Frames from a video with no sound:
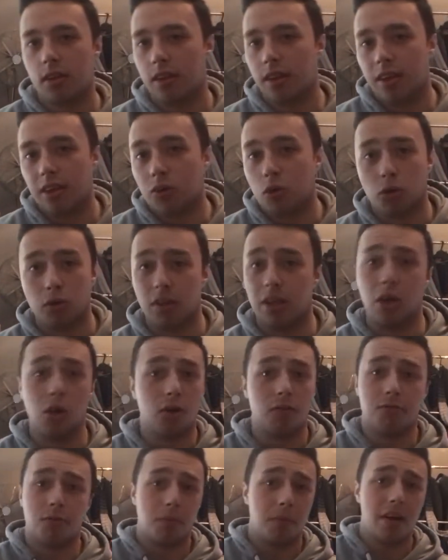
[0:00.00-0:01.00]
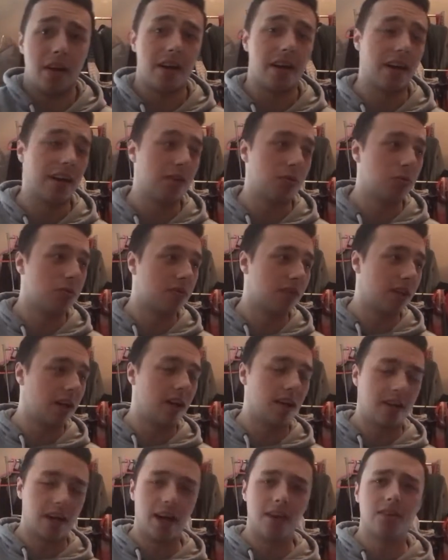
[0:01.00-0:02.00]
he couldn't get up from there, and it was
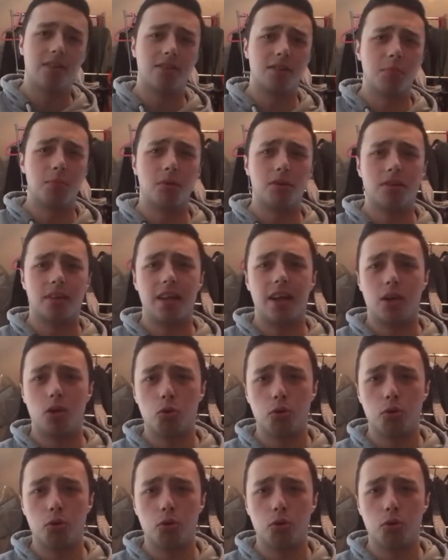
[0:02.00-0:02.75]
kind of similar to that.